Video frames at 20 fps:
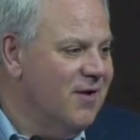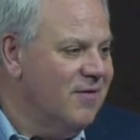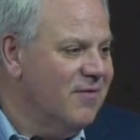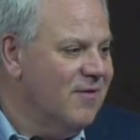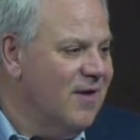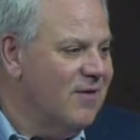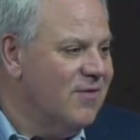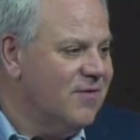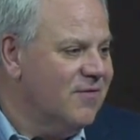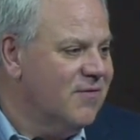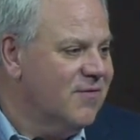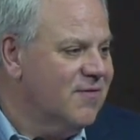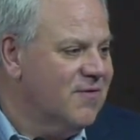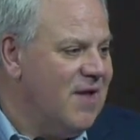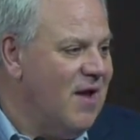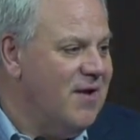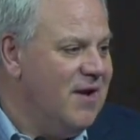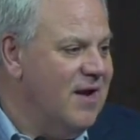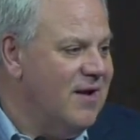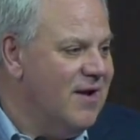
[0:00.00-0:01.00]
It's
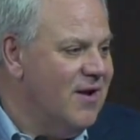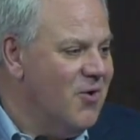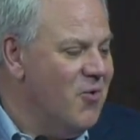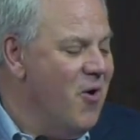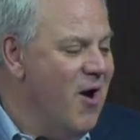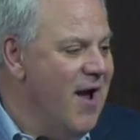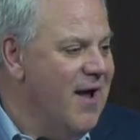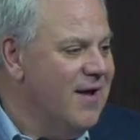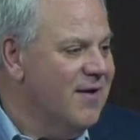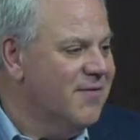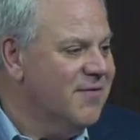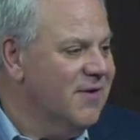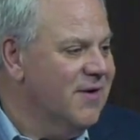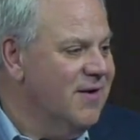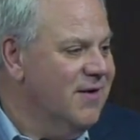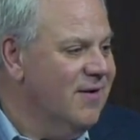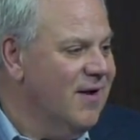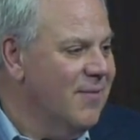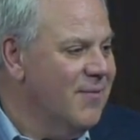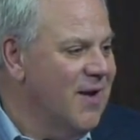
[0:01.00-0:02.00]
stunning in a way, isn't it?